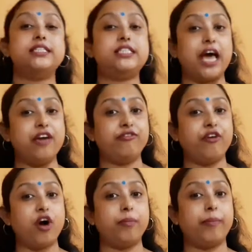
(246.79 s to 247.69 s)
Time
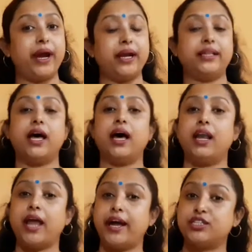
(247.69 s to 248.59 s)
for bed, the
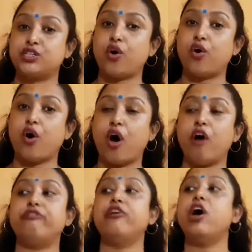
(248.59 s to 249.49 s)
lights go
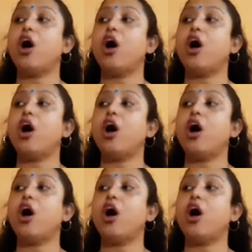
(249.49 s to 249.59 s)
off.